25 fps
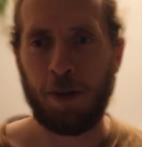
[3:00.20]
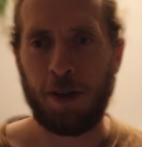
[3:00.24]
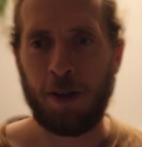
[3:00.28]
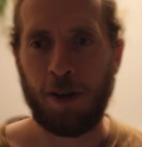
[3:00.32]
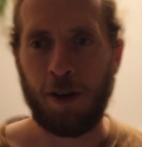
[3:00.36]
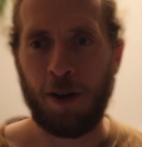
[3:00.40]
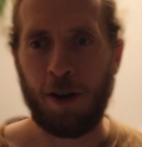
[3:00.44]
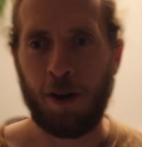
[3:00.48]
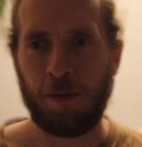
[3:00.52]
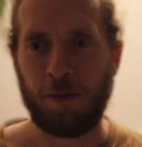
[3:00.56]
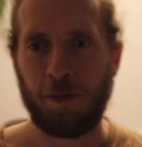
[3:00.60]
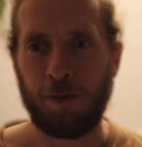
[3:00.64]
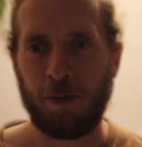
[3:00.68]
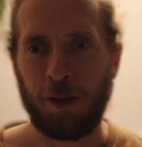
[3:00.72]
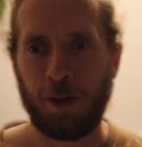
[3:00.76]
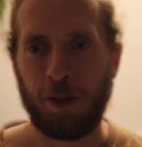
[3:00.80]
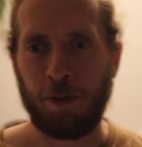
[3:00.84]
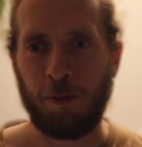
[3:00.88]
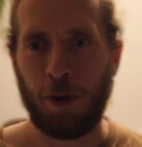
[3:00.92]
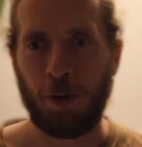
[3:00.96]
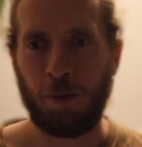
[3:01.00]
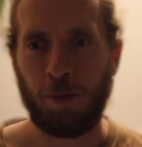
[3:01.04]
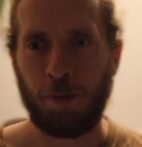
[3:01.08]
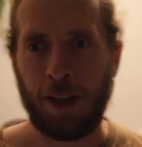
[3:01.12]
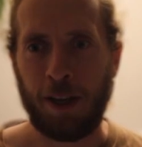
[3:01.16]
of
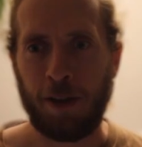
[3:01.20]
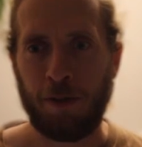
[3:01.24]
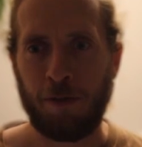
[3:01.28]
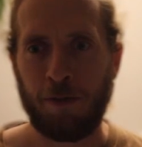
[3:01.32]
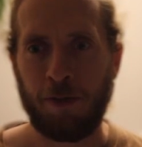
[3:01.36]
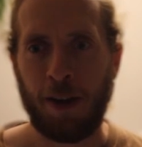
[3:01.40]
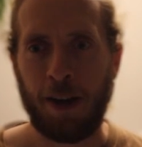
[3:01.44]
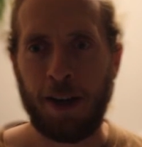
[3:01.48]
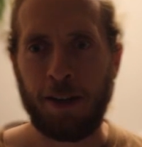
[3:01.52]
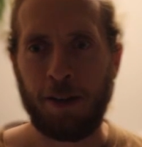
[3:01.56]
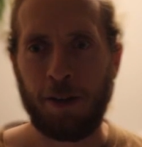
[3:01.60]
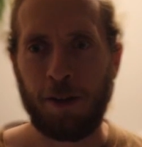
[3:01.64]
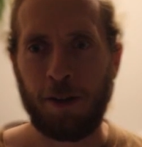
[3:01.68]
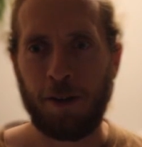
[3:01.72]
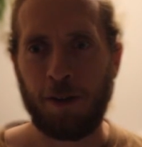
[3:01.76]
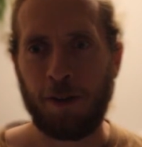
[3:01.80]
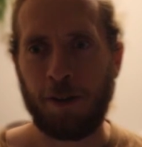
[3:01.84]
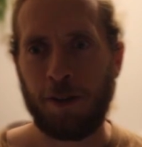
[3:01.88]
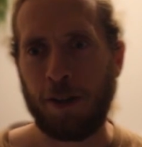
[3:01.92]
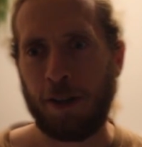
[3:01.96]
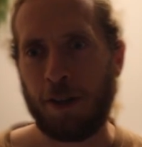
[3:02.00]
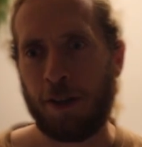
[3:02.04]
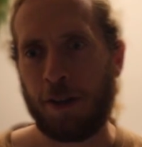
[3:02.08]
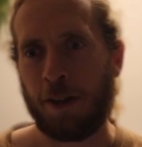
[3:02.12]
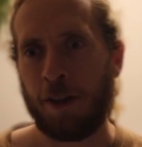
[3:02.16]
what we can find on
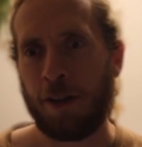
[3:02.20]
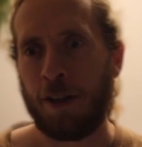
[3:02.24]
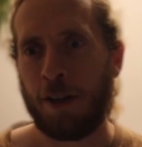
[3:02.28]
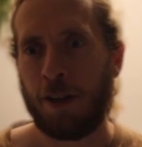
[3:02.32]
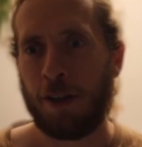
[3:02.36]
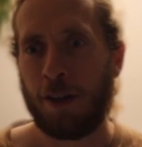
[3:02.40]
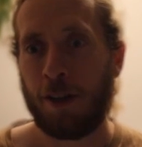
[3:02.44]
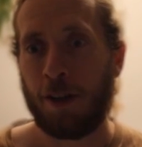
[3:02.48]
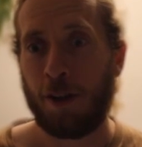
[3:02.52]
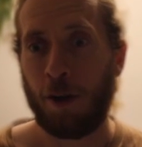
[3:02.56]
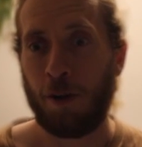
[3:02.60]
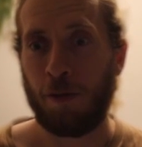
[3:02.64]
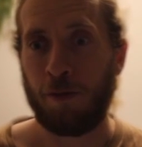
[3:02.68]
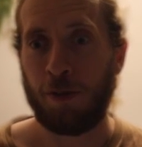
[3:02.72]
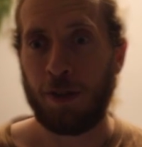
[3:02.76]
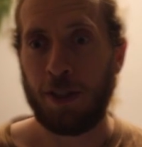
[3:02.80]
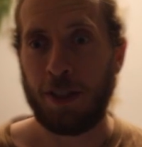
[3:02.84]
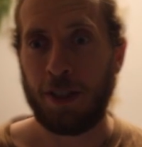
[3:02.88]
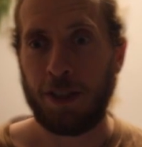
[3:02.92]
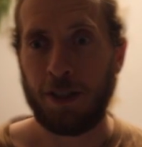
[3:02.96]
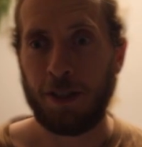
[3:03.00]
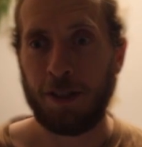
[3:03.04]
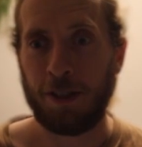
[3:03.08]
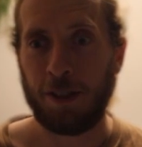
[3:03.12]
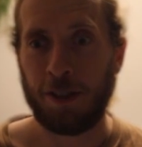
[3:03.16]
the
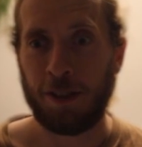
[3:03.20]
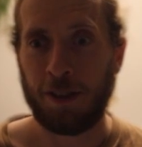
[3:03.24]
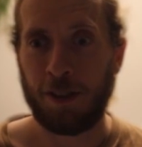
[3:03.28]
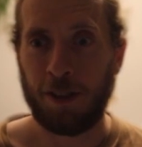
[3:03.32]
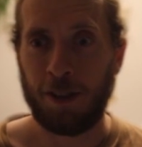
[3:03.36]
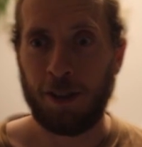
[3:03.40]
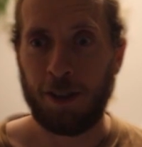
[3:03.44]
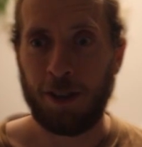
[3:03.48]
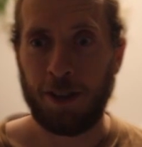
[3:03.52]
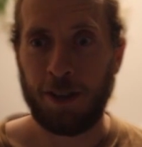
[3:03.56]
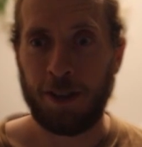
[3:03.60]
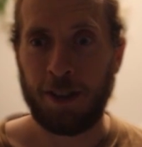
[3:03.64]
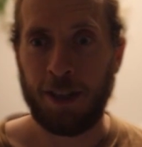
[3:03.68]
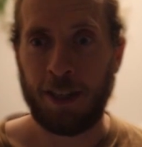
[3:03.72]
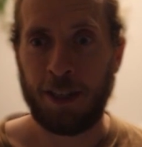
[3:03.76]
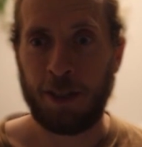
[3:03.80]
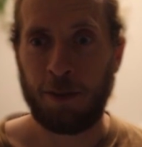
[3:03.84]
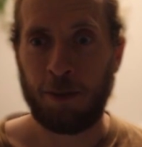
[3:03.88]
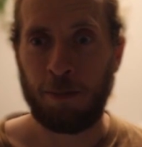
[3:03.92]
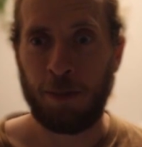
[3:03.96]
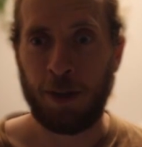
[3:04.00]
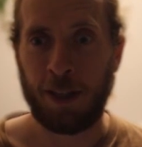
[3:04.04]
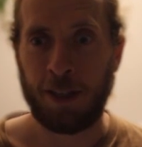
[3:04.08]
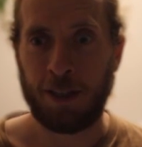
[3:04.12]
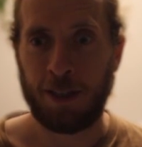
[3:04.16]
official
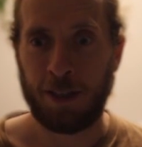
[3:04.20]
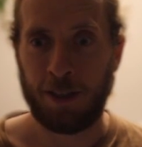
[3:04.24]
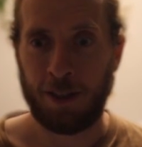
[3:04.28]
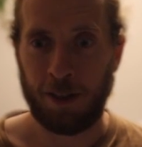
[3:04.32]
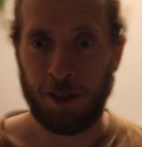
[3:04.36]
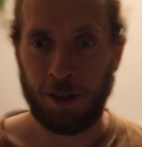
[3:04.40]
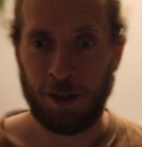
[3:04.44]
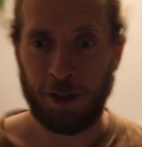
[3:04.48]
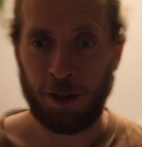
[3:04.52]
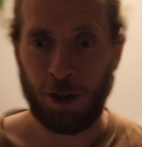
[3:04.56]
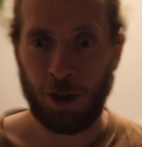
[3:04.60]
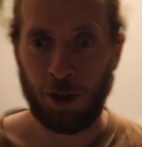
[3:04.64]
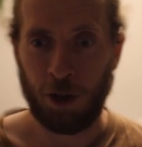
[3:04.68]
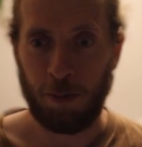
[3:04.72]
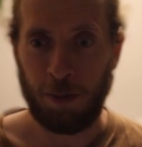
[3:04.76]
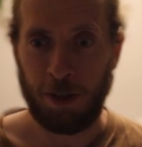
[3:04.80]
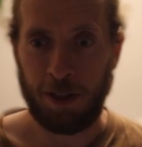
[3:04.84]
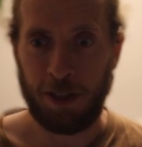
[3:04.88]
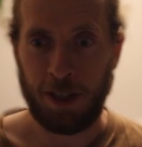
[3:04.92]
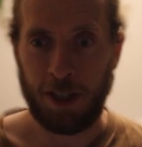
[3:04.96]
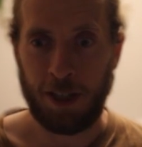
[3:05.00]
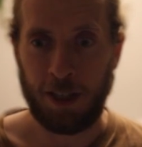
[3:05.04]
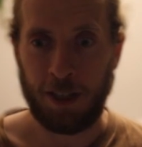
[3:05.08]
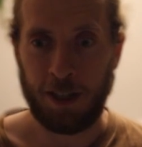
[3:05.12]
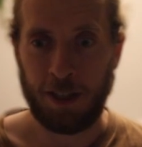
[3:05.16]
Databricks
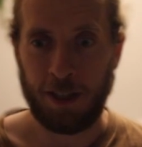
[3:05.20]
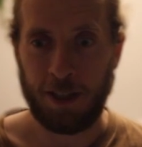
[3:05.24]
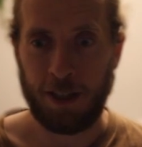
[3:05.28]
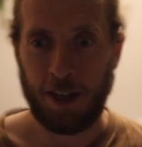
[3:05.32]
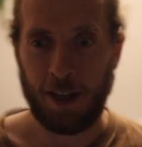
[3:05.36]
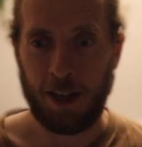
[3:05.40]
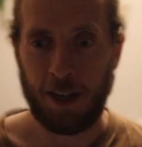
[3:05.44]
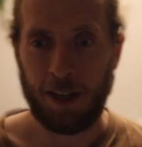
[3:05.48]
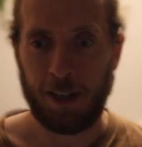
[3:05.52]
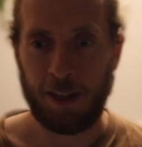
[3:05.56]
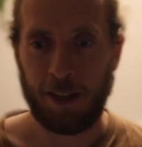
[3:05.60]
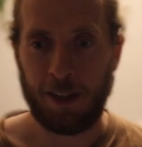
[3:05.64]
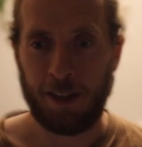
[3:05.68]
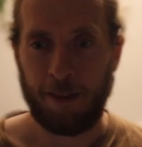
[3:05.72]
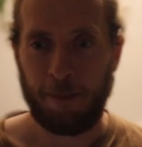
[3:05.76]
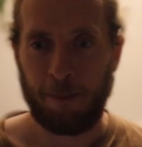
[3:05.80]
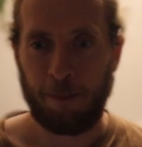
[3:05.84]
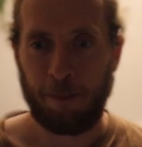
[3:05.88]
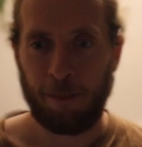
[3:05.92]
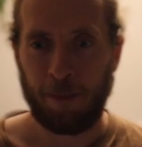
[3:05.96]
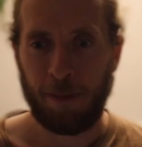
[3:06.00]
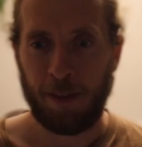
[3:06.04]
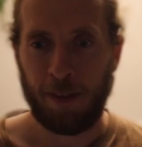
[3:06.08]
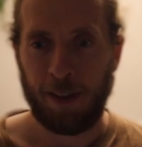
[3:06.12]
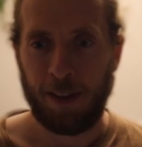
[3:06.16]
documentation site.
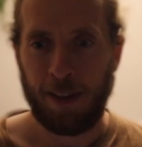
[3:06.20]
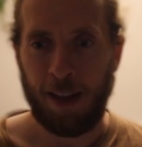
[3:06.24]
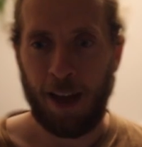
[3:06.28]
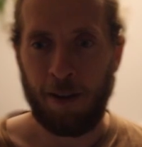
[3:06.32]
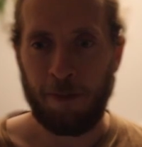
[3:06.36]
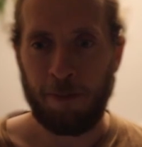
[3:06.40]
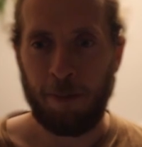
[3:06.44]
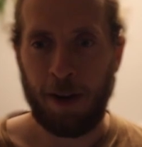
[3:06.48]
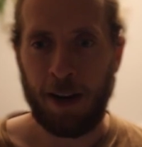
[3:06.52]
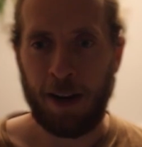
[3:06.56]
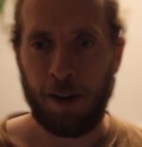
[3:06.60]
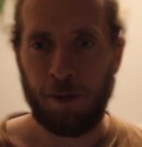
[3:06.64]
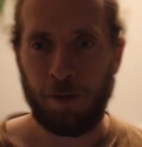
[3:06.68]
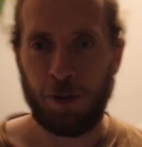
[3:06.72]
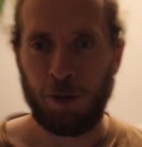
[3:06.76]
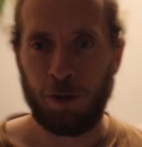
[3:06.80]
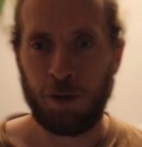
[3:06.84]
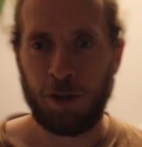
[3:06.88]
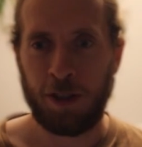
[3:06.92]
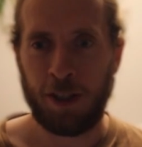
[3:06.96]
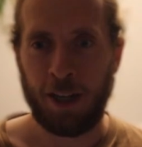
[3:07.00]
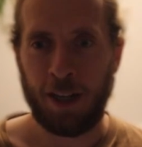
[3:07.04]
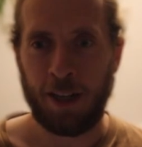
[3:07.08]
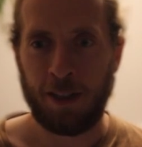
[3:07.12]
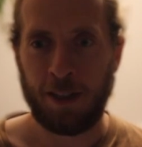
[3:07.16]
I've made a few
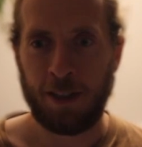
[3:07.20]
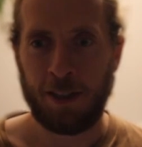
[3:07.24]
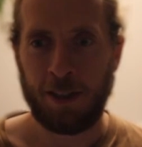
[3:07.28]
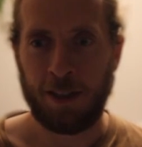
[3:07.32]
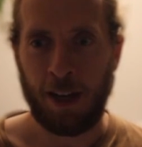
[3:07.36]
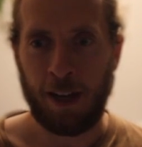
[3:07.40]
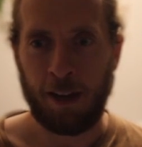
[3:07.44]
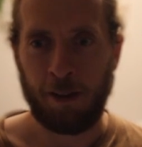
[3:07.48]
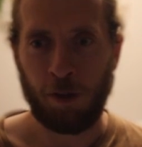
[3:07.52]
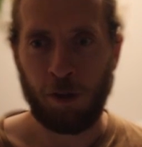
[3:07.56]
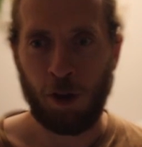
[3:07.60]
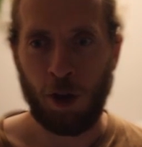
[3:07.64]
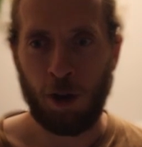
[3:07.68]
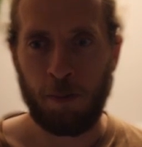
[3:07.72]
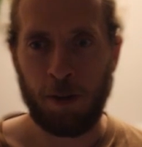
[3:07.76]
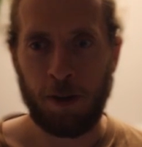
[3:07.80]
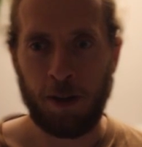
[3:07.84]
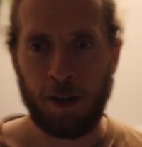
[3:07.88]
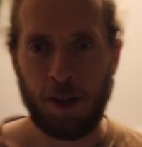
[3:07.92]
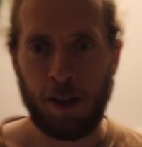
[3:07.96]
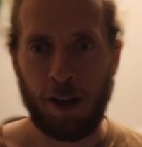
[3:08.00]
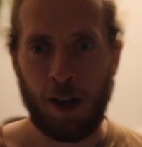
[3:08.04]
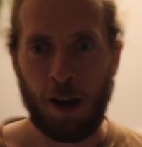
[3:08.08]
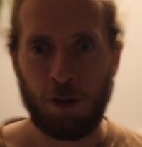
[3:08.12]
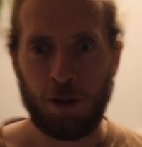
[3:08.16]
changes. I've
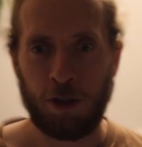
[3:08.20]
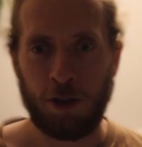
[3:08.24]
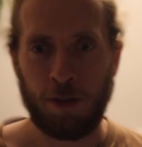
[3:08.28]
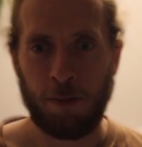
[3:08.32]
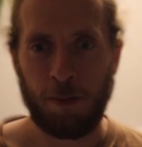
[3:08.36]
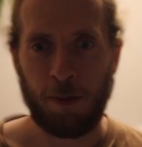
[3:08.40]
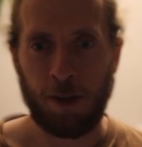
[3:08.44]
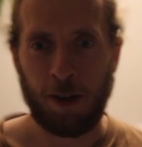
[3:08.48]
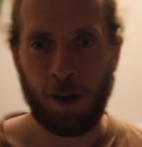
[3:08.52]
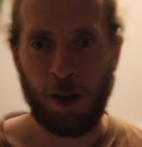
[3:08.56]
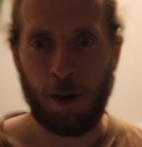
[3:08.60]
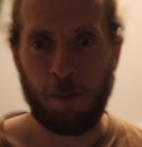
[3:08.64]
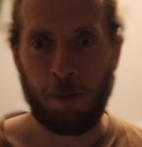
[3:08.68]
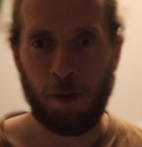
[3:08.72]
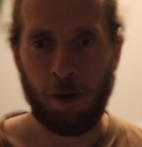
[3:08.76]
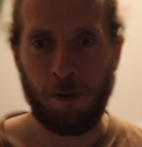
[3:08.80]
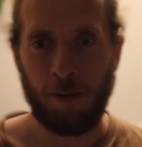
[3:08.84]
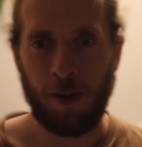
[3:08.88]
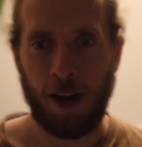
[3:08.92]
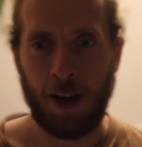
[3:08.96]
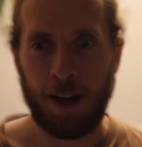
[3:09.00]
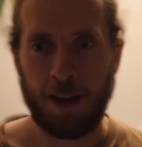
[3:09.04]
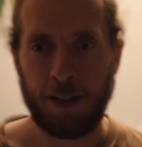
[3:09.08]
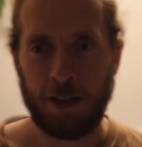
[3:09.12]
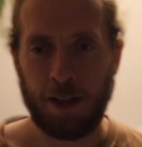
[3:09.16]
commented out a couple of
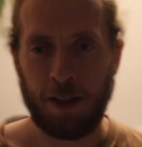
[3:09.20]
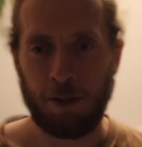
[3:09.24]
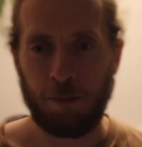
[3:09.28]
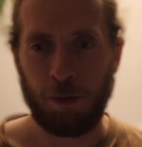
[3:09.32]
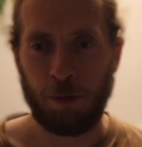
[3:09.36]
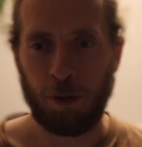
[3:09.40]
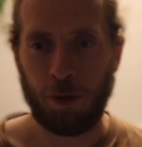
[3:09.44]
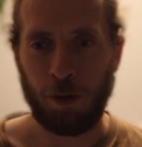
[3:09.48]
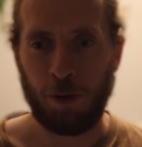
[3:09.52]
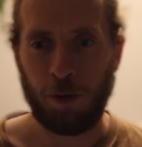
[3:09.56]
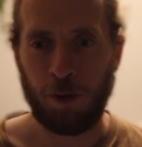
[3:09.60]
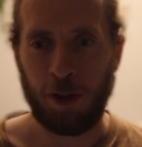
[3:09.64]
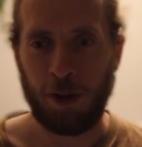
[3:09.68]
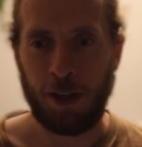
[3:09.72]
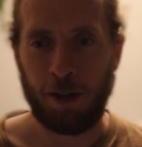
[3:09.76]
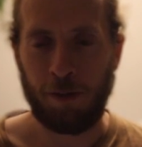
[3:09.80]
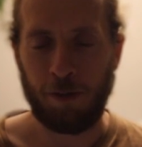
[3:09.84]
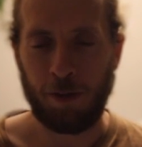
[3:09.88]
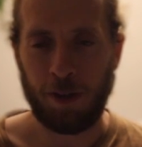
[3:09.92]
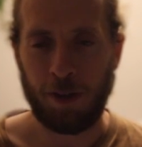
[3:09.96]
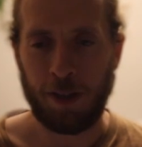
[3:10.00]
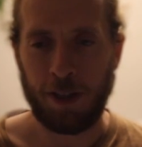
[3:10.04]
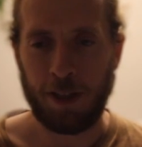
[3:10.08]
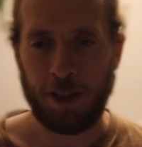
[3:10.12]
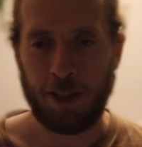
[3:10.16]
lines that we don't need
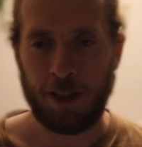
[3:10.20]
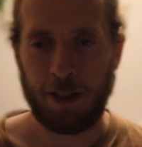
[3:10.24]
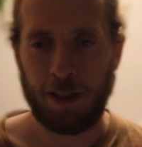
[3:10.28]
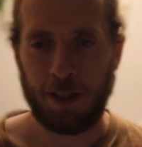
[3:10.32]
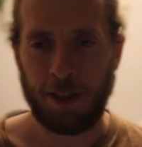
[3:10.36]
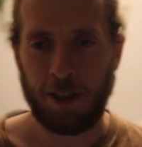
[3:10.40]
for this